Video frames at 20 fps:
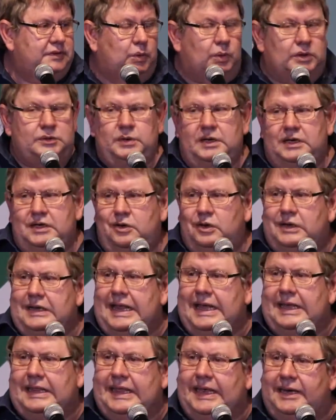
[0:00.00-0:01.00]
What would it look
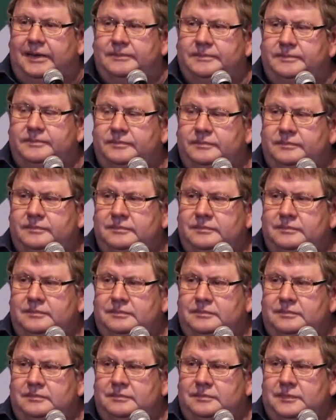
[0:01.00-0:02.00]
like then?
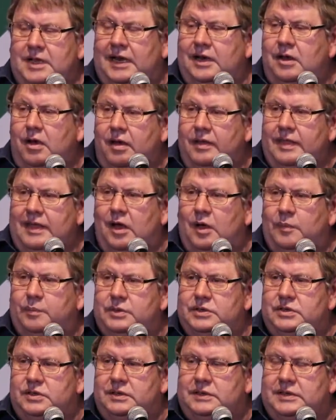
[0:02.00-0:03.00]
And are there
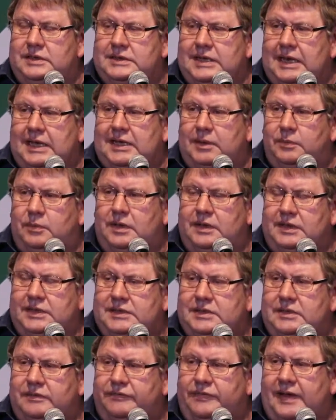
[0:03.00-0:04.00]
opportunities like it? Well,
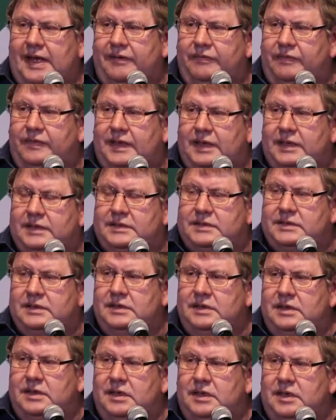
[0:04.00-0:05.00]
these are the 5
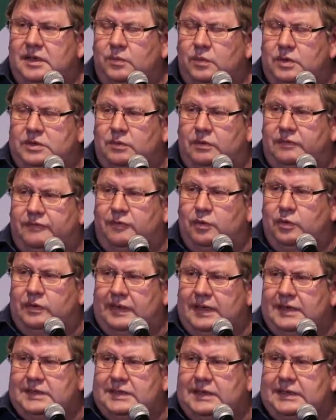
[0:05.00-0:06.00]
things, which were 4
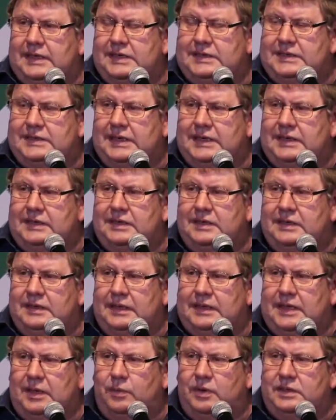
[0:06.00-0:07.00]
things that they said
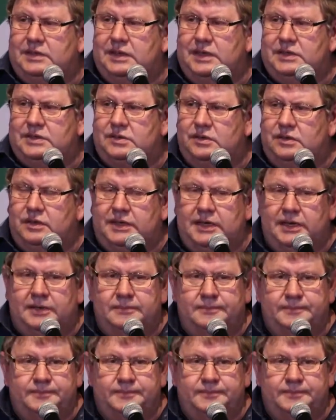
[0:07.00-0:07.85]
that they wanted us to look at.